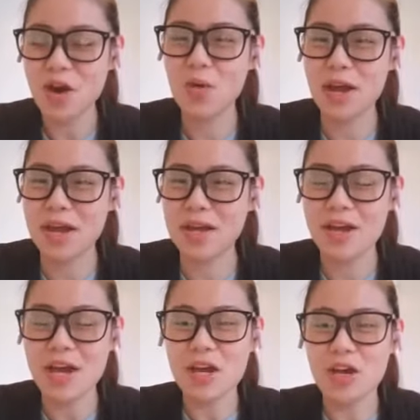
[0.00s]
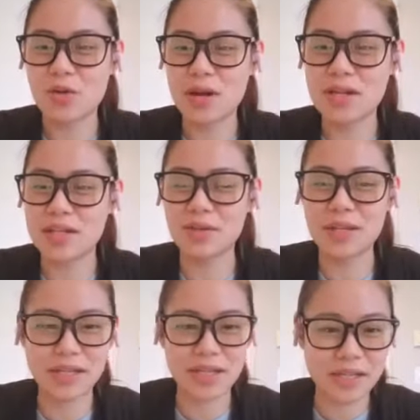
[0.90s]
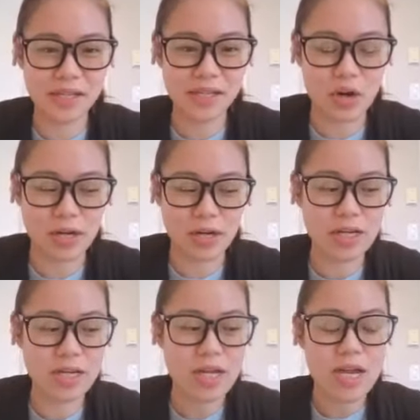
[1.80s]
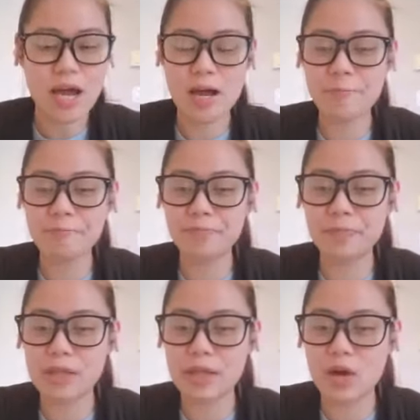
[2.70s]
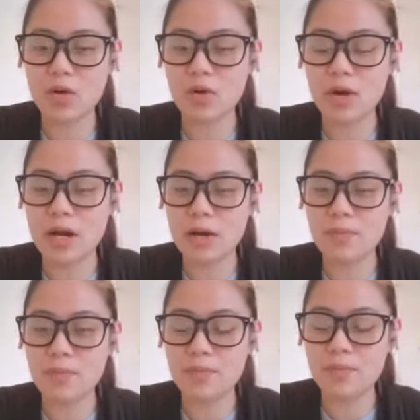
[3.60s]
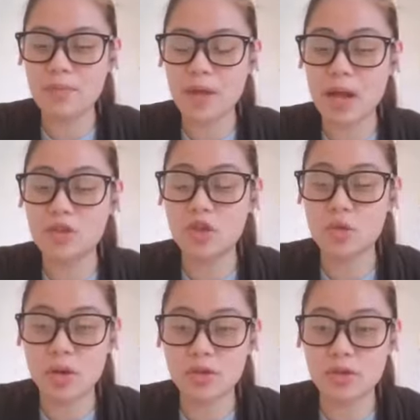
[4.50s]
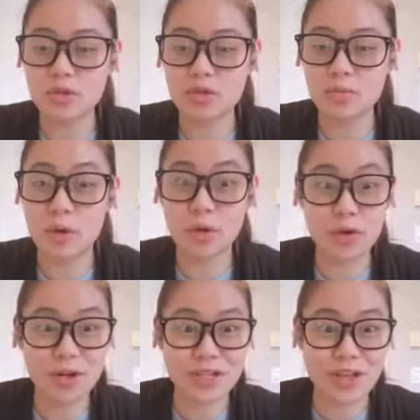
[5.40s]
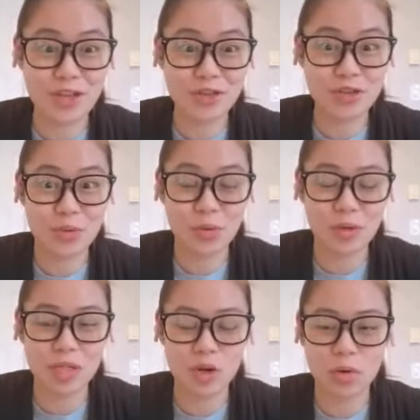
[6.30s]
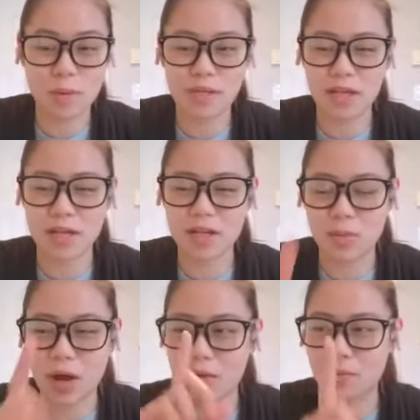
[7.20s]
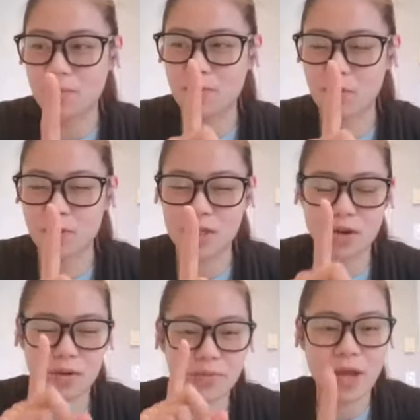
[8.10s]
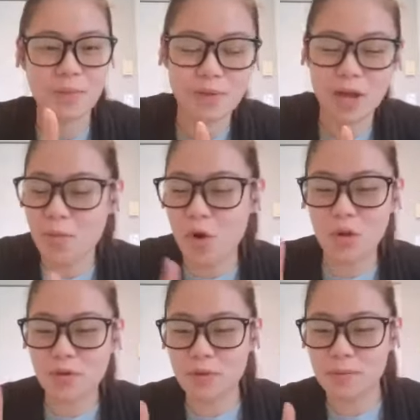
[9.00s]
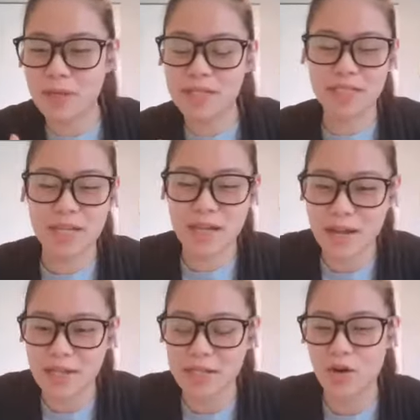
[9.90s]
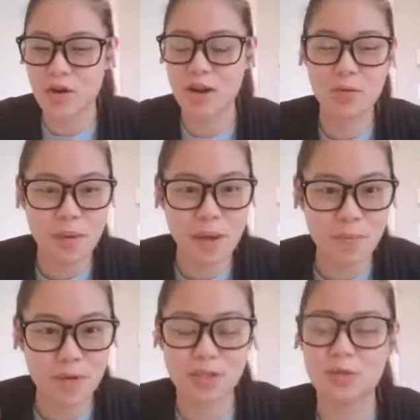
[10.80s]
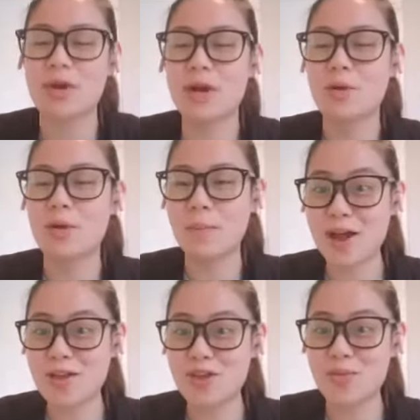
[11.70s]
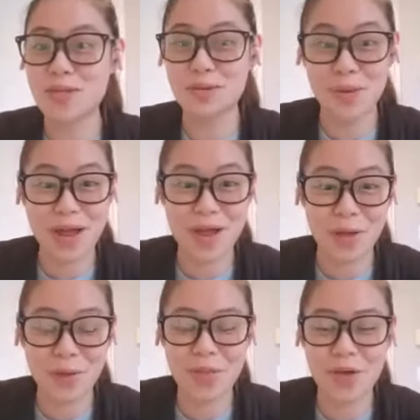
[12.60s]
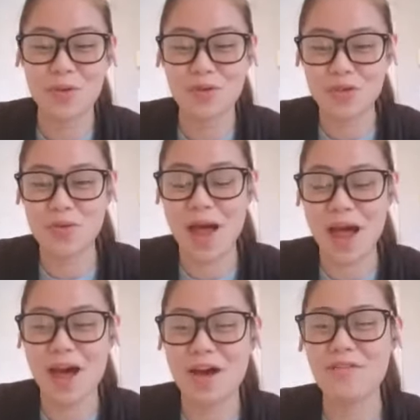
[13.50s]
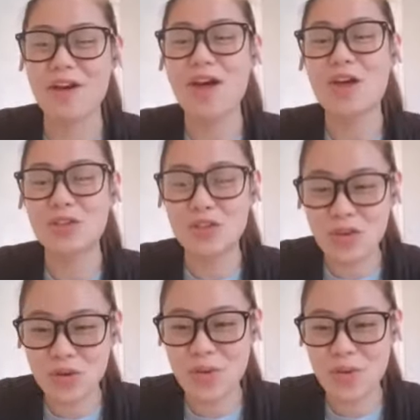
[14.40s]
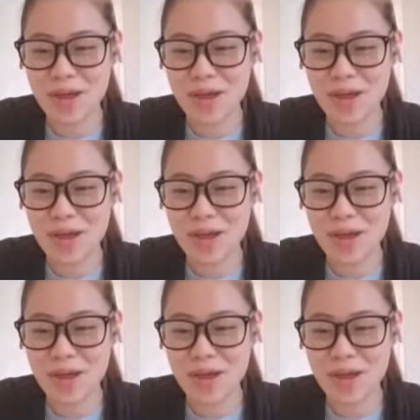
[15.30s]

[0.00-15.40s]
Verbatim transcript: Okay, great. So let's get started. Um, now, um, I do want to pull your attention towards our website as well before we start. I'm, I'm all over the place today, guys. Sorry. I remember to remind you as well that we do have new